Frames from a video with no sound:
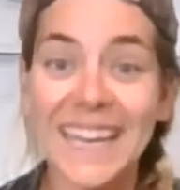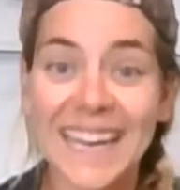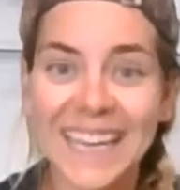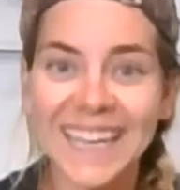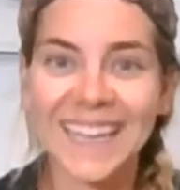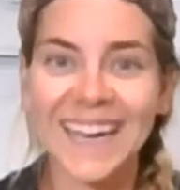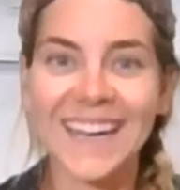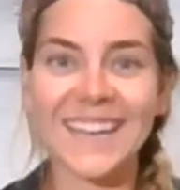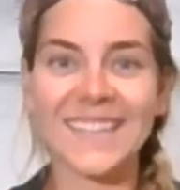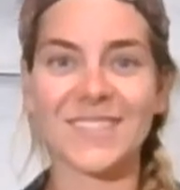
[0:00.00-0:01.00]
Hey
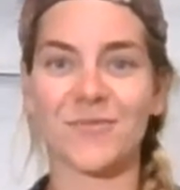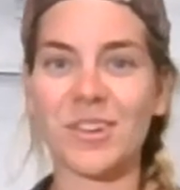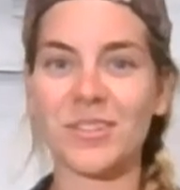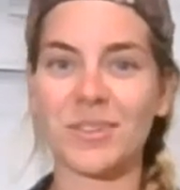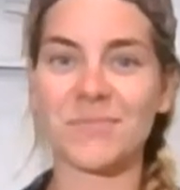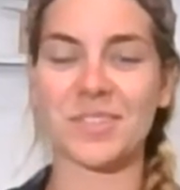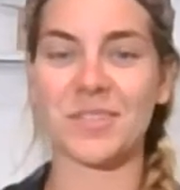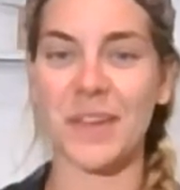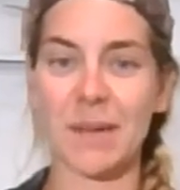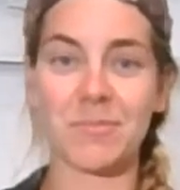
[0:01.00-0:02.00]
guys, welcome
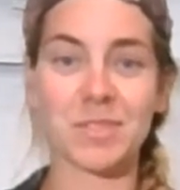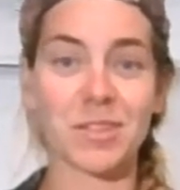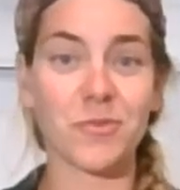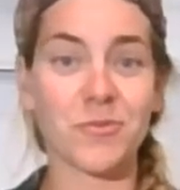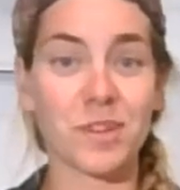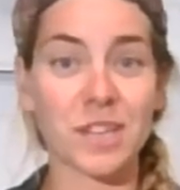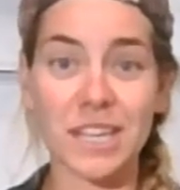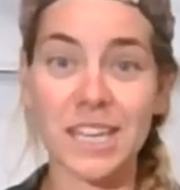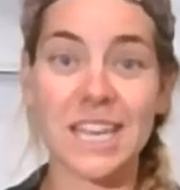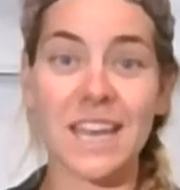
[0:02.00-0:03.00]
to episode
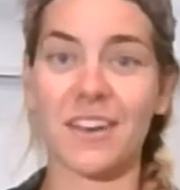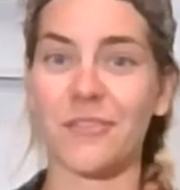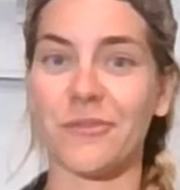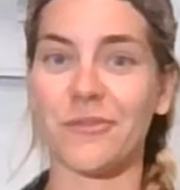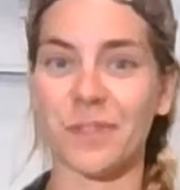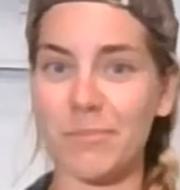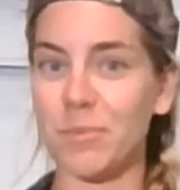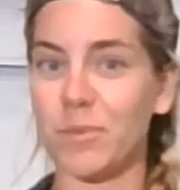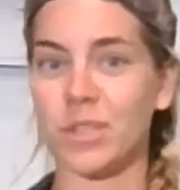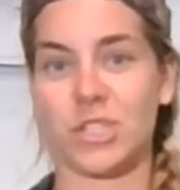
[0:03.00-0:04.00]
1 of Flip
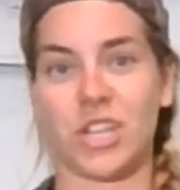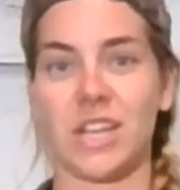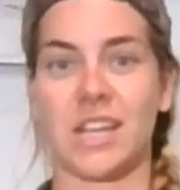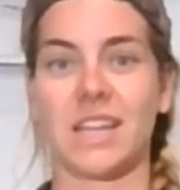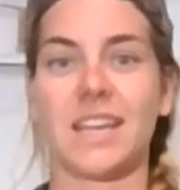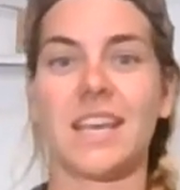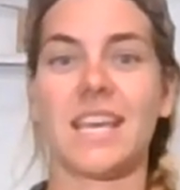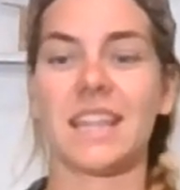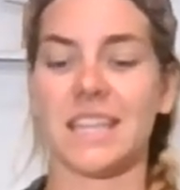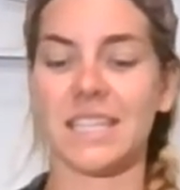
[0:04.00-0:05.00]
with Jade.
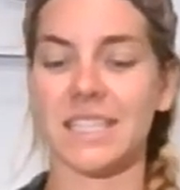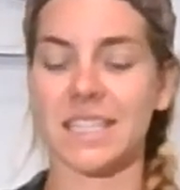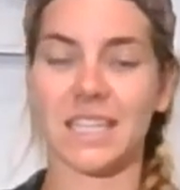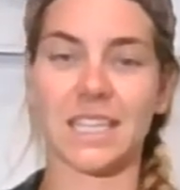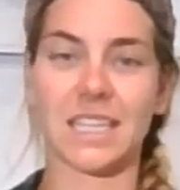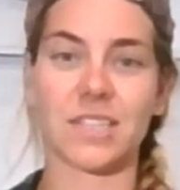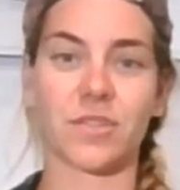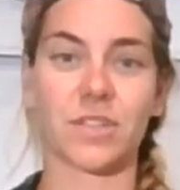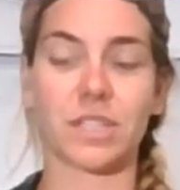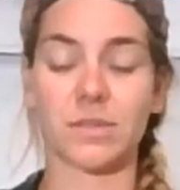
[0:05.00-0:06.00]
This is
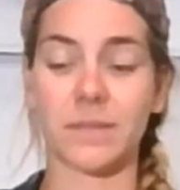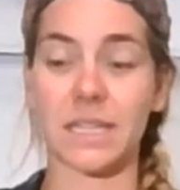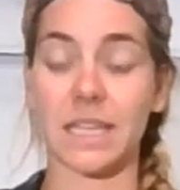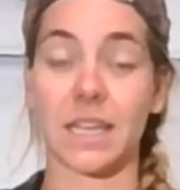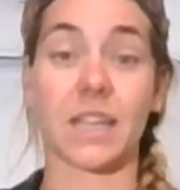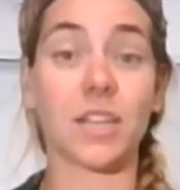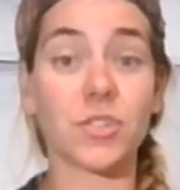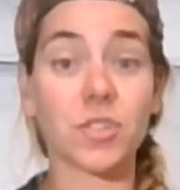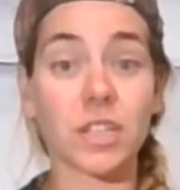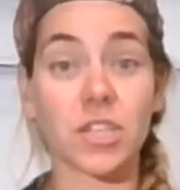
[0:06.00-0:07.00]
going to be an
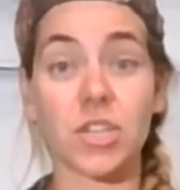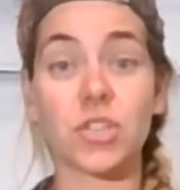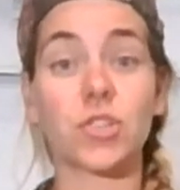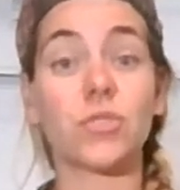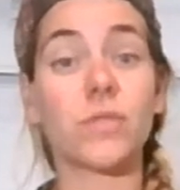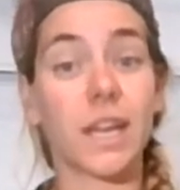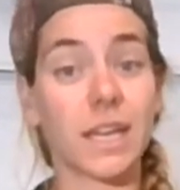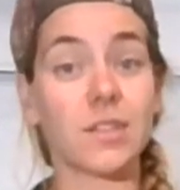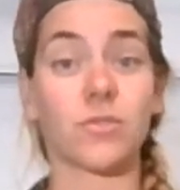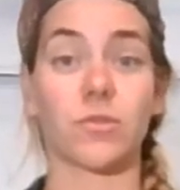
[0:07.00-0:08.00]
introduction to
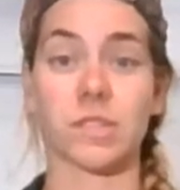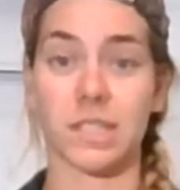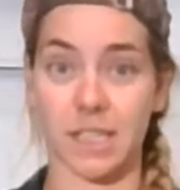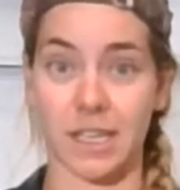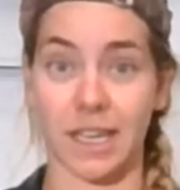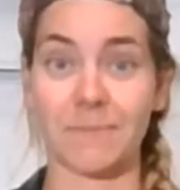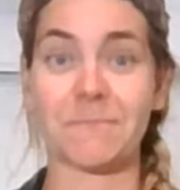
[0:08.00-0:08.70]
hand tools tonight.